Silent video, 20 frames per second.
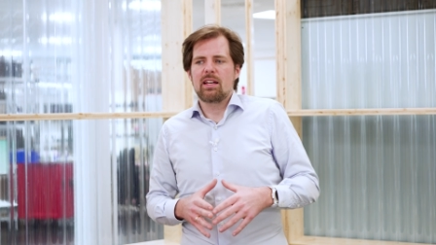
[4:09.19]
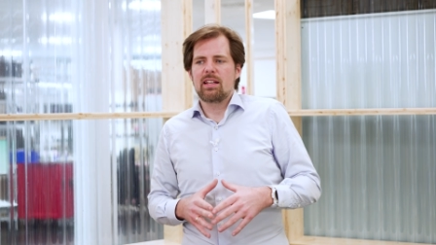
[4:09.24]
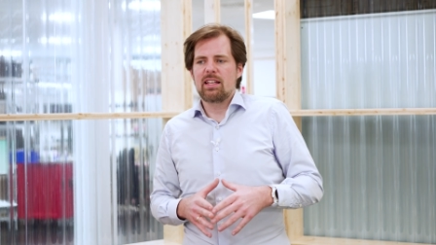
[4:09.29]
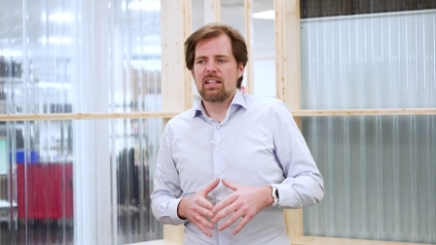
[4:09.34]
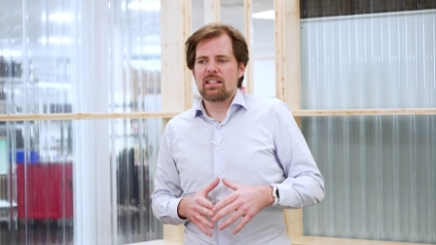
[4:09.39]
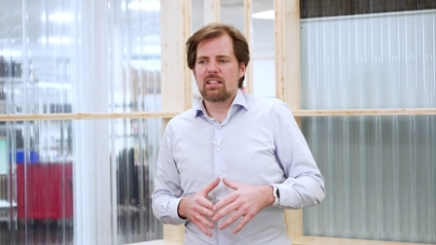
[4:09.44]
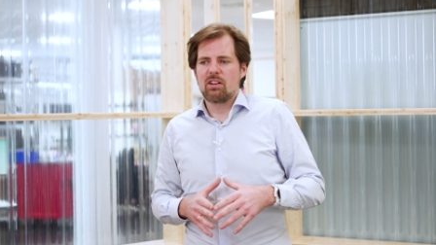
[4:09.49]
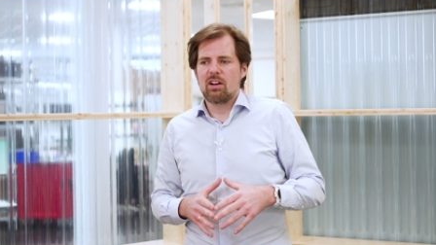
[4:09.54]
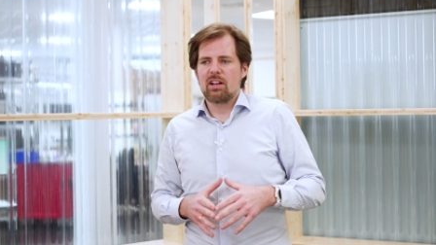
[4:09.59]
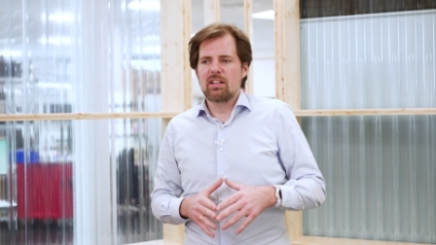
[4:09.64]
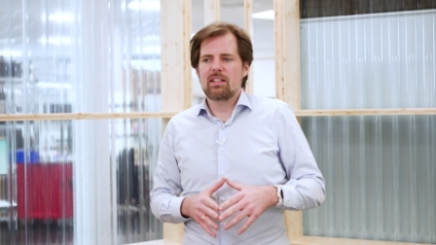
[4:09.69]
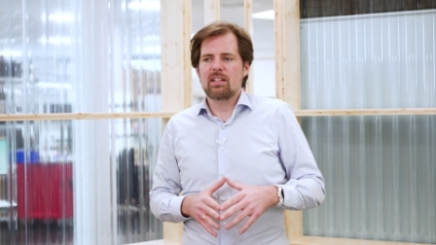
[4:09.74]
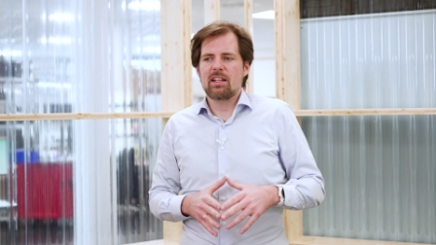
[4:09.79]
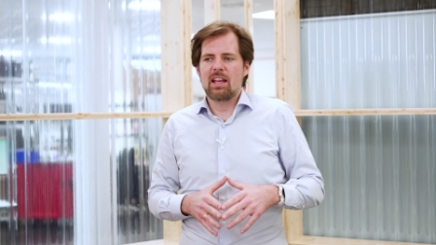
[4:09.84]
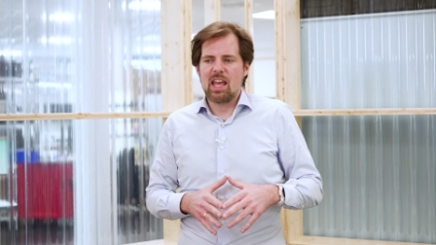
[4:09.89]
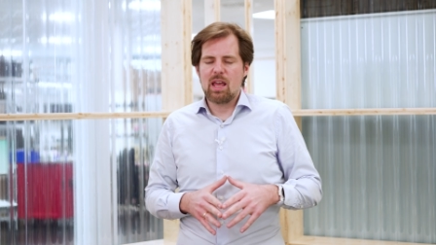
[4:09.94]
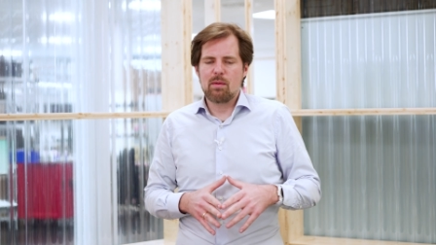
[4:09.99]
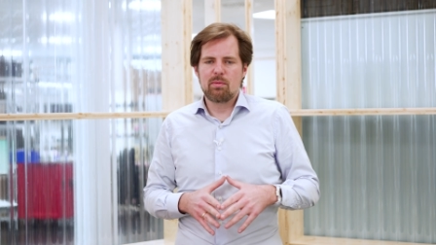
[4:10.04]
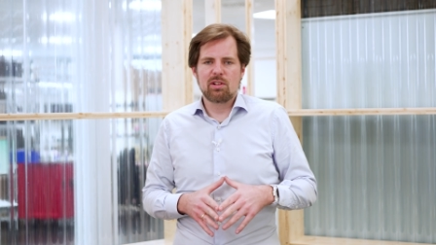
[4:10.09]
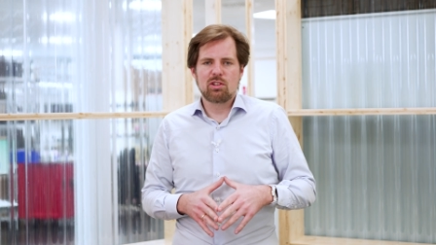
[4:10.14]
is not
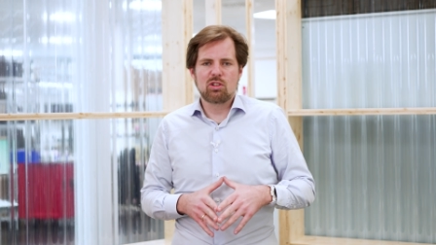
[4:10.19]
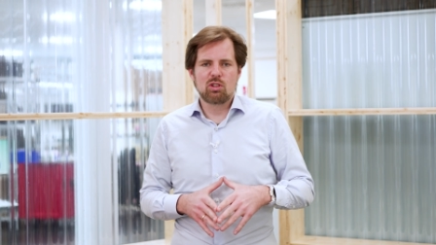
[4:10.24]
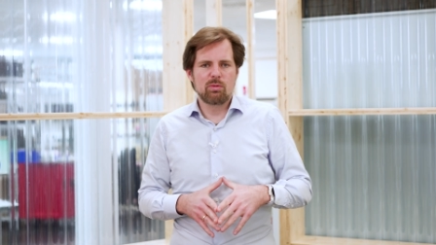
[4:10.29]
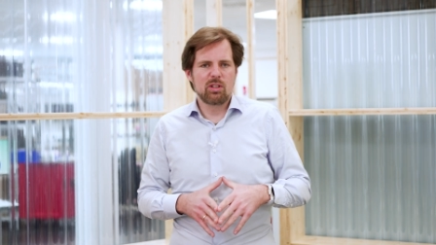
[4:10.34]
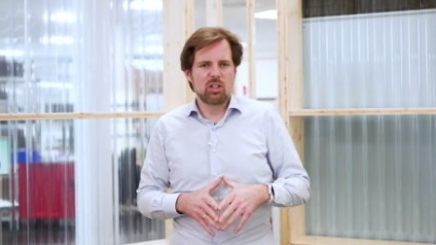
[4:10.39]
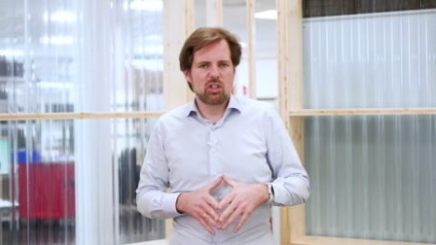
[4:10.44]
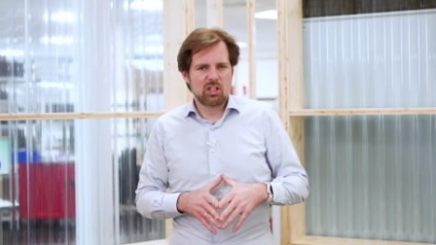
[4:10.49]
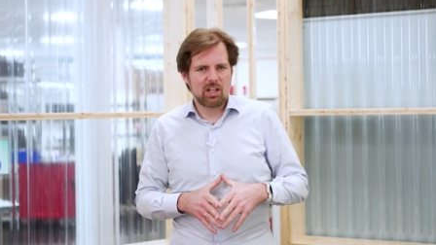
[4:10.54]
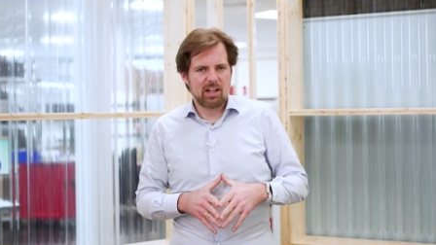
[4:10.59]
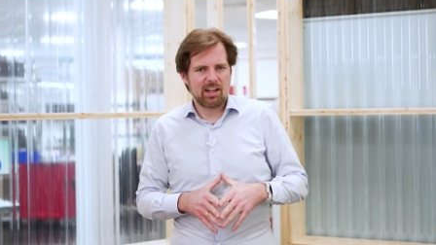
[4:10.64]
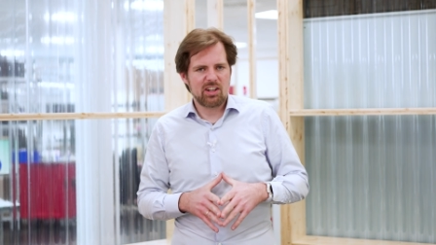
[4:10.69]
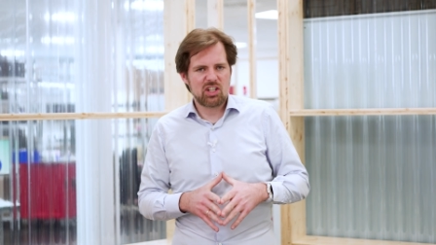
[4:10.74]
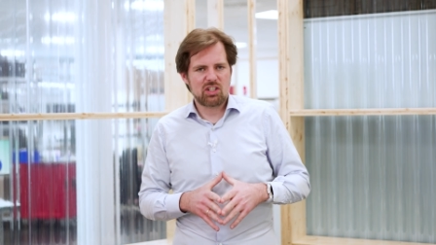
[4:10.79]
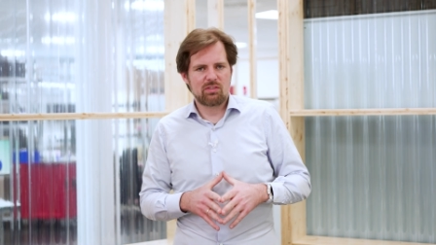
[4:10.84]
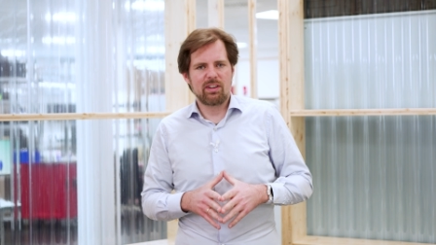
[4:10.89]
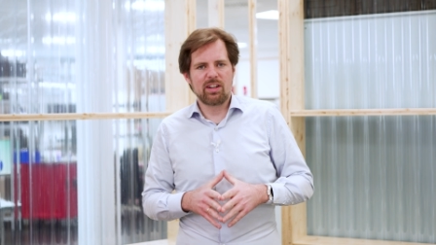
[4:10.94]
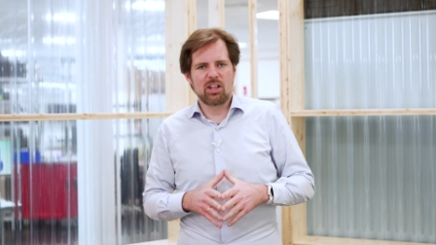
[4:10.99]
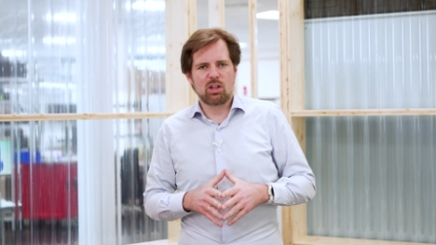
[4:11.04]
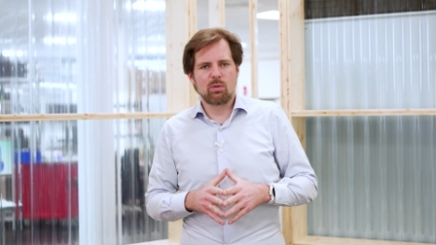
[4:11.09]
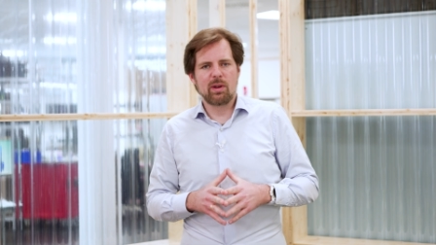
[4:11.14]
able to be charged
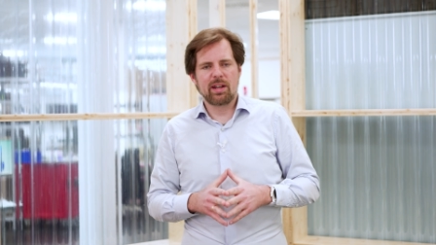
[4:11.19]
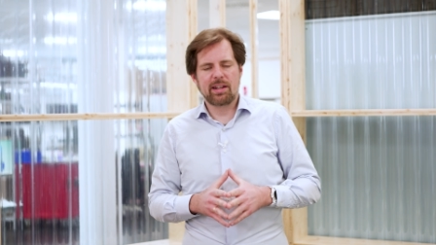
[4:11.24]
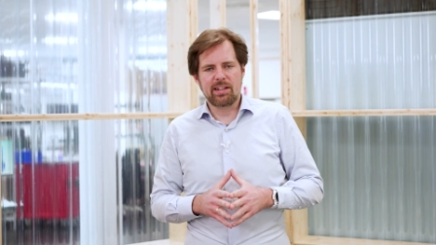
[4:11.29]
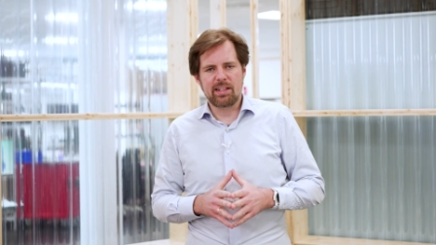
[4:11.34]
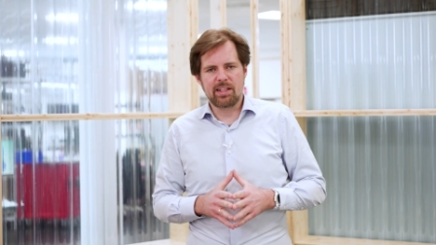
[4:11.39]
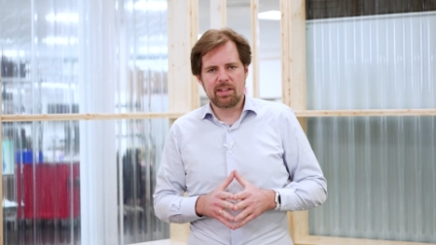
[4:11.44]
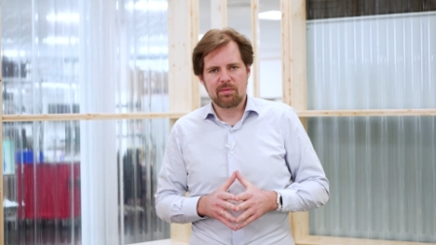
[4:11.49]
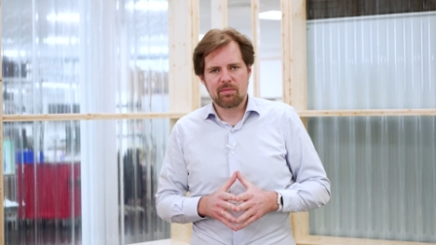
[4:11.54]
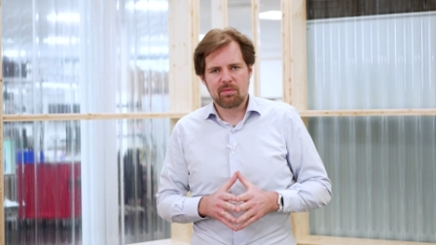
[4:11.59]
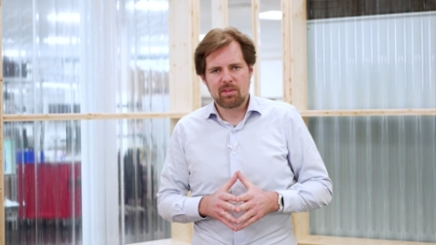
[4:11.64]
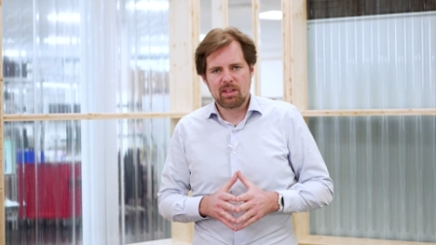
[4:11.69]
very quickly.